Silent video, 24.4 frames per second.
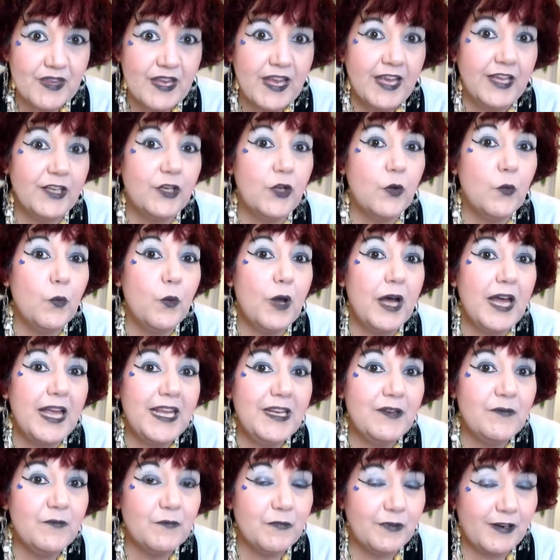I know
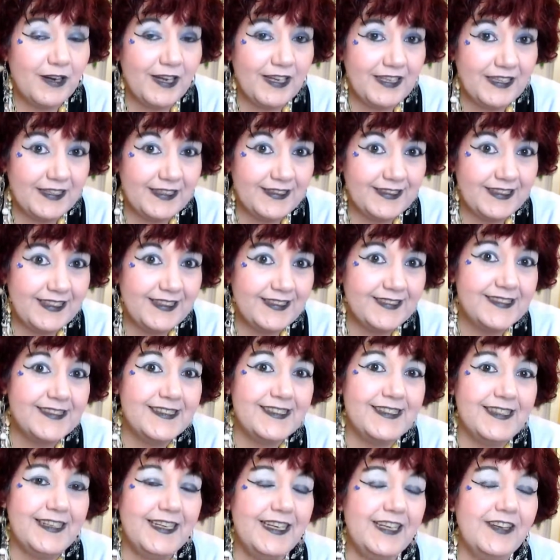one product that's
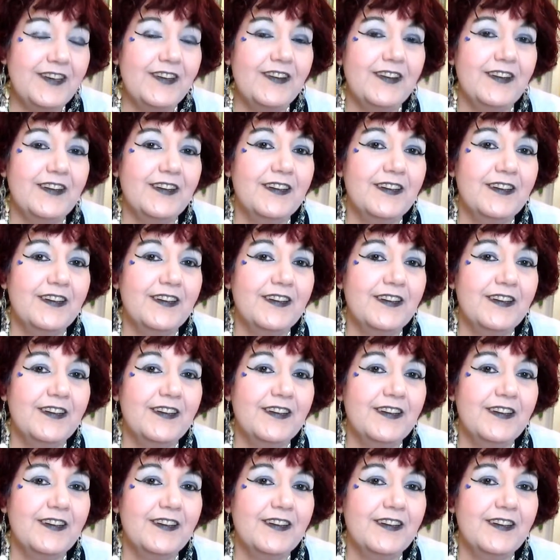in here.